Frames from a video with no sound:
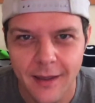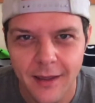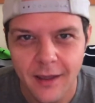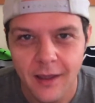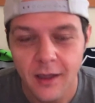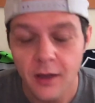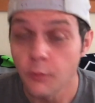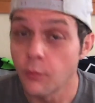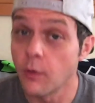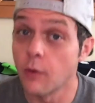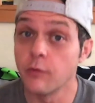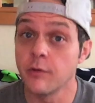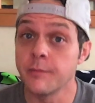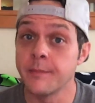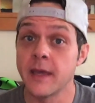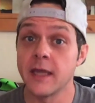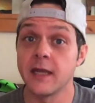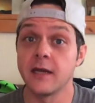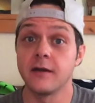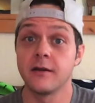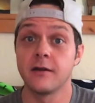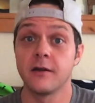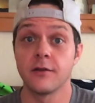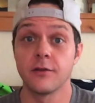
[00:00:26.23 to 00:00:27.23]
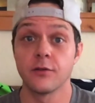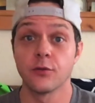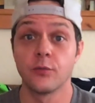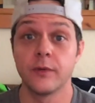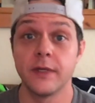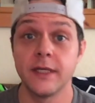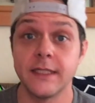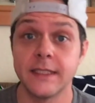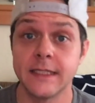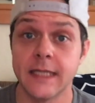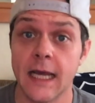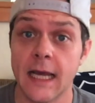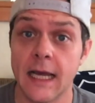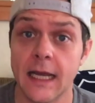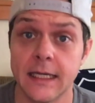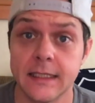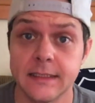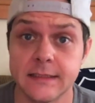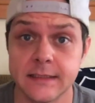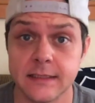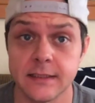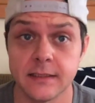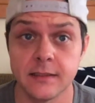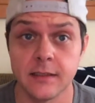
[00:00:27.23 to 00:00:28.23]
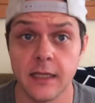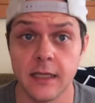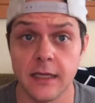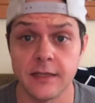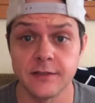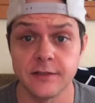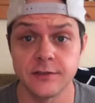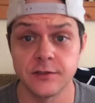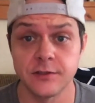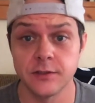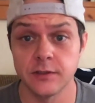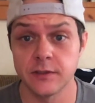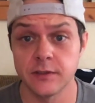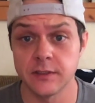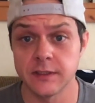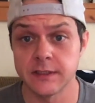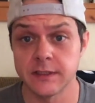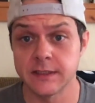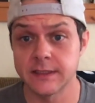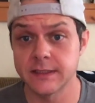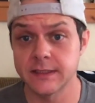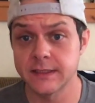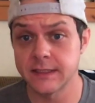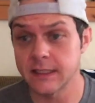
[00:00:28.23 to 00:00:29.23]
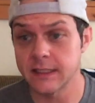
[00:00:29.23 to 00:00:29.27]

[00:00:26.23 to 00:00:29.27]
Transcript: well, we made it another week, guys, and as you can see,